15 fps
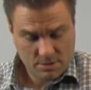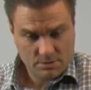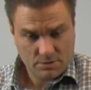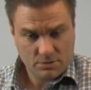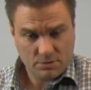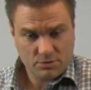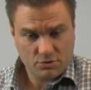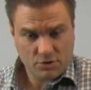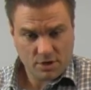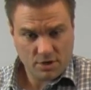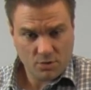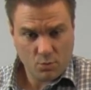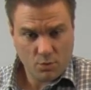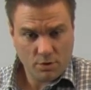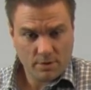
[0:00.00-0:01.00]
So
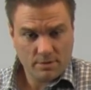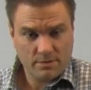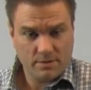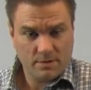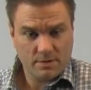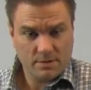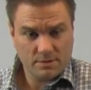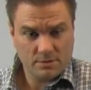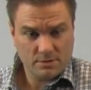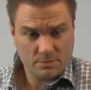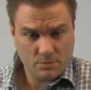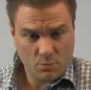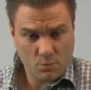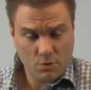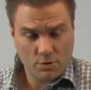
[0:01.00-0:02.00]
trying
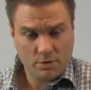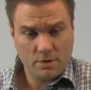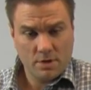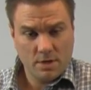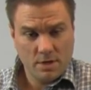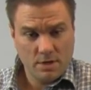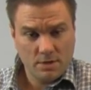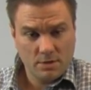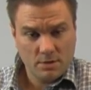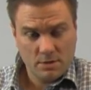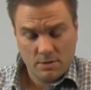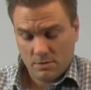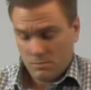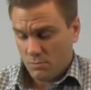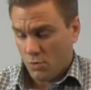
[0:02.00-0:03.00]
to
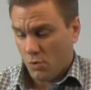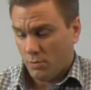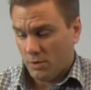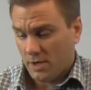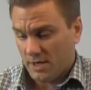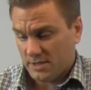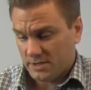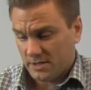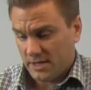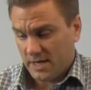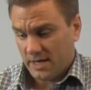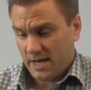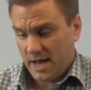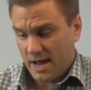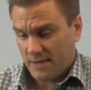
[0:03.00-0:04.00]
mobilizing
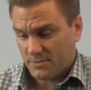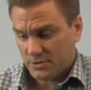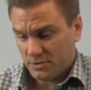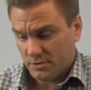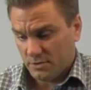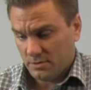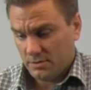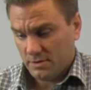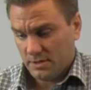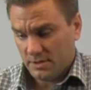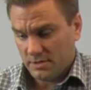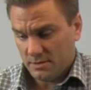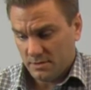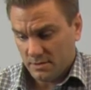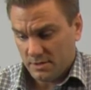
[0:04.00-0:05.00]
that capsule
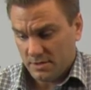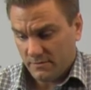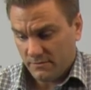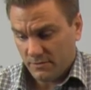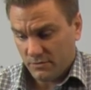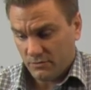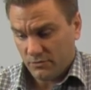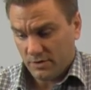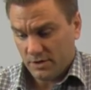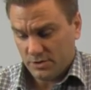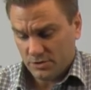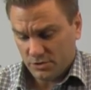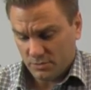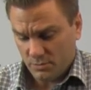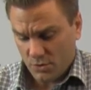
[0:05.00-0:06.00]
in different
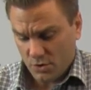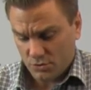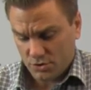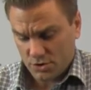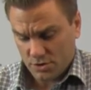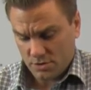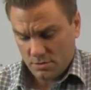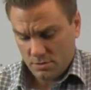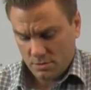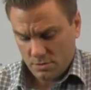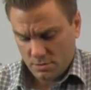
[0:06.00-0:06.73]
range of motion.